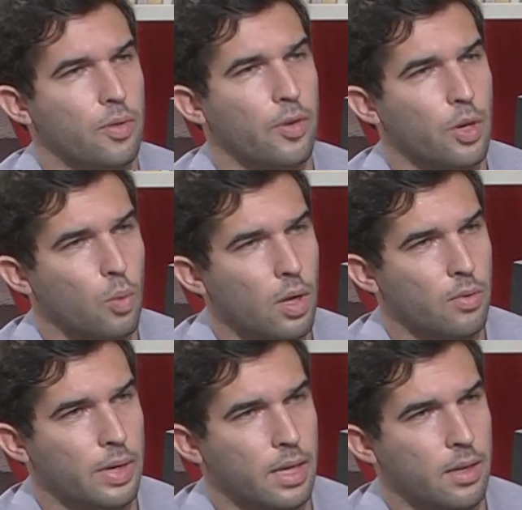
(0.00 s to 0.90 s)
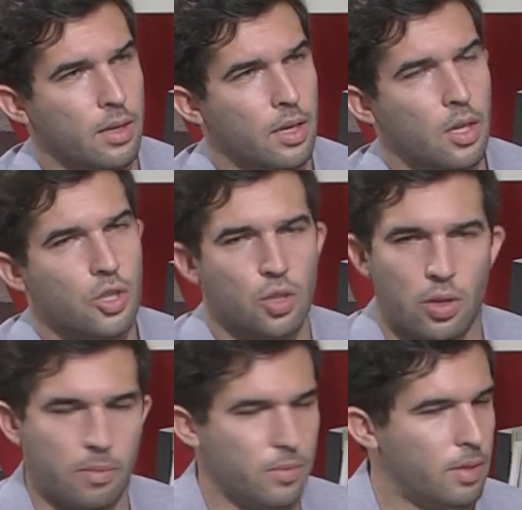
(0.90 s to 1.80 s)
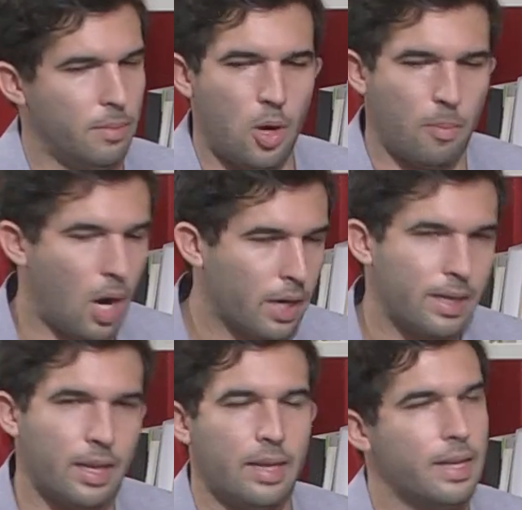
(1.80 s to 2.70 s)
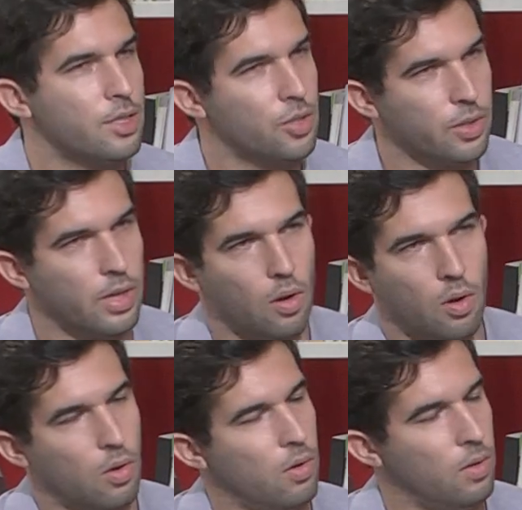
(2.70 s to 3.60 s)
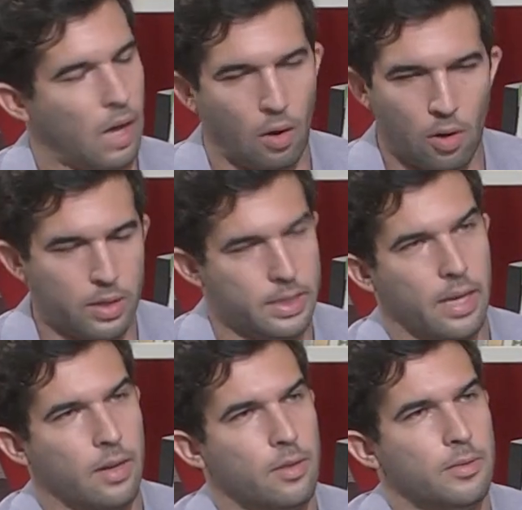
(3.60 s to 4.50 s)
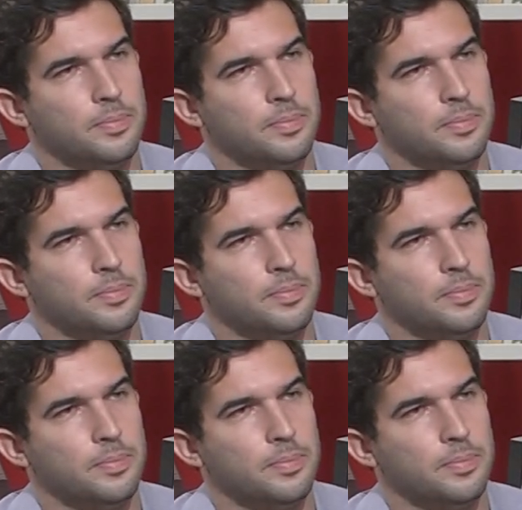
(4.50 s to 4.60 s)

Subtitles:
very well right now. So the market and history are all a cycle.